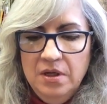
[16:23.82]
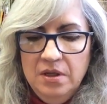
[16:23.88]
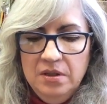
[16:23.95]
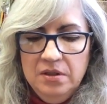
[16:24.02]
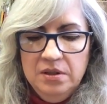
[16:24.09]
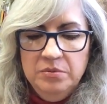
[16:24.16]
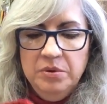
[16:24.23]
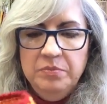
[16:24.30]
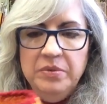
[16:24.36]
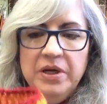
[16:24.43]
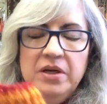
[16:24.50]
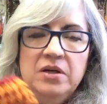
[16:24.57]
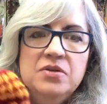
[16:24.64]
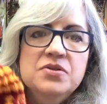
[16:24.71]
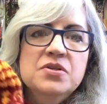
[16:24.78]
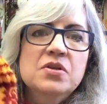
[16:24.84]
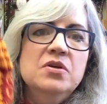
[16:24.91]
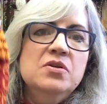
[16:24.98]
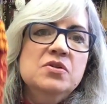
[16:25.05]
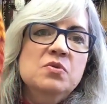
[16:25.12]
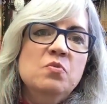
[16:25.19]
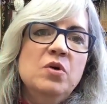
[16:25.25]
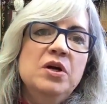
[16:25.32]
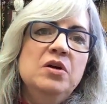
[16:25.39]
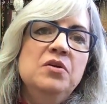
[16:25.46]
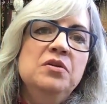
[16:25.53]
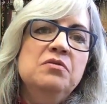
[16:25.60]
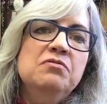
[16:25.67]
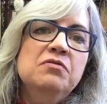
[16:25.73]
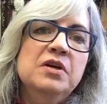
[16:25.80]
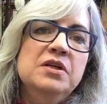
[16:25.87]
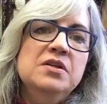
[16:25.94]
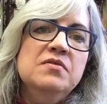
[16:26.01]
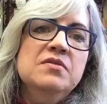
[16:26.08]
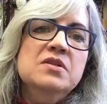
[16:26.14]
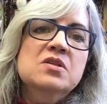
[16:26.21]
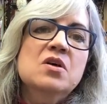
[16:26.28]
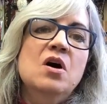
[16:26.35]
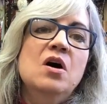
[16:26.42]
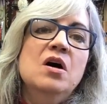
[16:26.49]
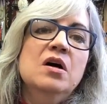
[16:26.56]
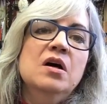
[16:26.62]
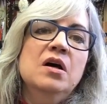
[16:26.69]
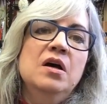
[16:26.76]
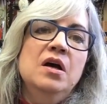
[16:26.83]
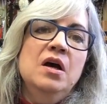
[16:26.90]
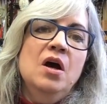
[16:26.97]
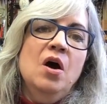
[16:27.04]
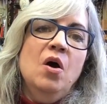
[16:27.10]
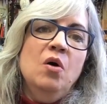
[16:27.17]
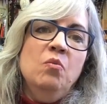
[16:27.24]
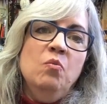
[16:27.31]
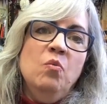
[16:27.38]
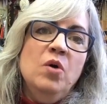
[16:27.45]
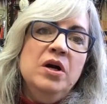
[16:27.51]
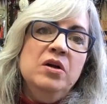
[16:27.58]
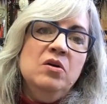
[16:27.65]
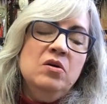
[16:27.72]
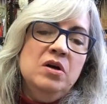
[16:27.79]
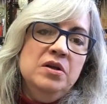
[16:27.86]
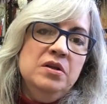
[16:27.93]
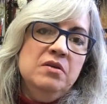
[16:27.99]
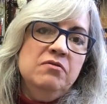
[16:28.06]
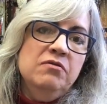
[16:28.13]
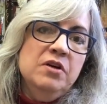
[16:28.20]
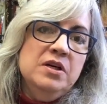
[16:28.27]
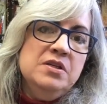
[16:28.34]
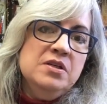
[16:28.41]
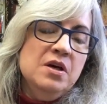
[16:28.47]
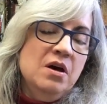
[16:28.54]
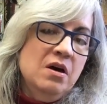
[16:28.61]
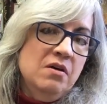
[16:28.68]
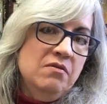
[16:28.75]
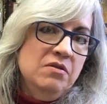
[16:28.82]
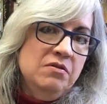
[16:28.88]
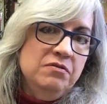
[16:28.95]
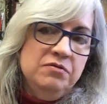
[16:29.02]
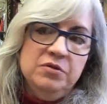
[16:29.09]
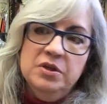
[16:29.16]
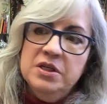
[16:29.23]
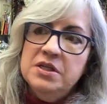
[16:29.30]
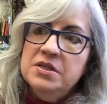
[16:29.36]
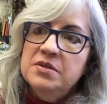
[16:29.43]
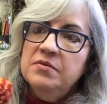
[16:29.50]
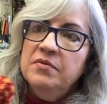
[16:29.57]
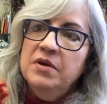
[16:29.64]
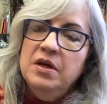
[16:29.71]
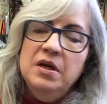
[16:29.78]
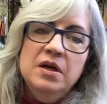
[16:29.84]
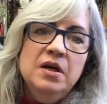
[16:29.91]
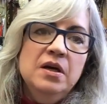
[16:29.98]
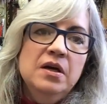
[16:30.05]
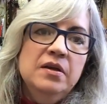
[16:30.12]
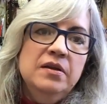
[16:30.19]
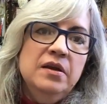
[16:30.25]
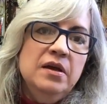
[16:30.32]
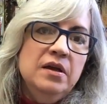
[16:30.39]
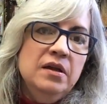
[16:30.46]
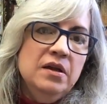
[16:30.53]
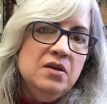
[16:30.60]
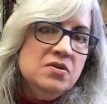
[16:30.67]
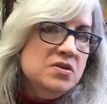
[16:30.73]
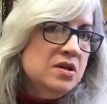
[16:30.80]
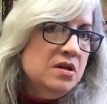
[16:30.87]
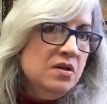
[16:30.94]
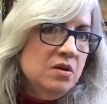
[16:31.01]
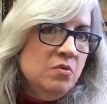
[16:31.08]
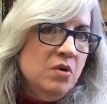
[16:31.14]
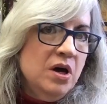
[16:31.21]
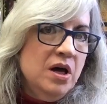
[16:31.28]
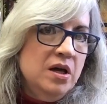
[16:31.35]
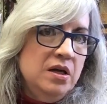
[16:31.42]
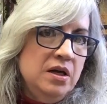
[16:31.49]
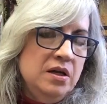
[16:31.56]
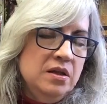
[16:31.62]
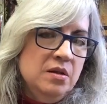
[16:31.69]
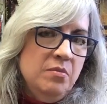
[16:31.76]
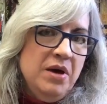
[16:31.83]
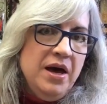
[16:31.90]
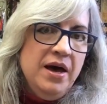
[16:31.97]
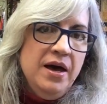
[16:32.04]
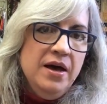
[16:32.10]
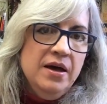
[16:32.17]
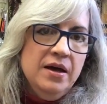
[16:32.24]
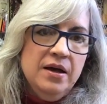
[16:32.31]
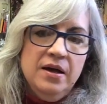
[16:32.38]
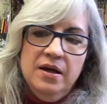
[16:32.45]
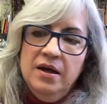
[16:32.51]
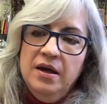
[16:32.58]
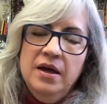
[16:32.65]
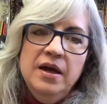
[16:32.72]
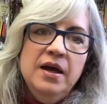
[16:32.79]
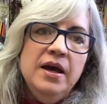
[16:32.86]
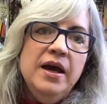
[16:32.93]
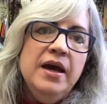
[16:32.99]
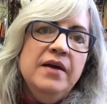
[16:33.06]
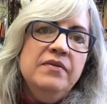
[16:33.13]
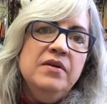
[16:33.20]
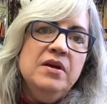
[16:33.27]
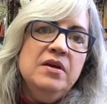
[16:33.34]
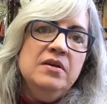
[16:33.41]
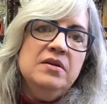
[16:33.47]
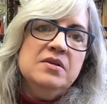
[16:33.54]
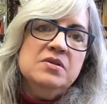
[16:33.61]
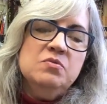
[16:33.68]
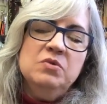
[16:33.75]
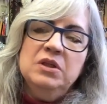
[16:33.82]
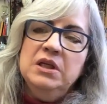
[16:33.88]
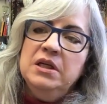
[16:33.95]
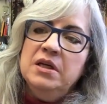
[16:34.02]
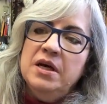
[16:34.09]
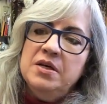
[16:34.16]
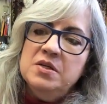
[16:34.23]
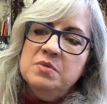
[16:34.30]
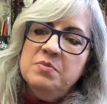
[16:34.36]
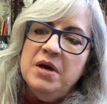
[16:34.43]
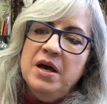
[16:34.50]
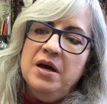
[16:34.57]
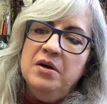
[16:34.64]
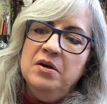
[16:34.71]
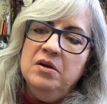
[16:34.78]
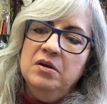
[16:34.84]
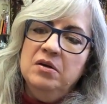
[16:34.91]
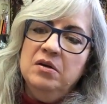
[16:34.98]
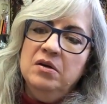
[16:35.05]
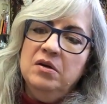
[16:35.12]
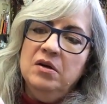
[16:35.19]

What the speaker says: a little bit better. So there's one on the front of the sock and one on the front of the foot. Then there's another one in the back, and then this really nice pattern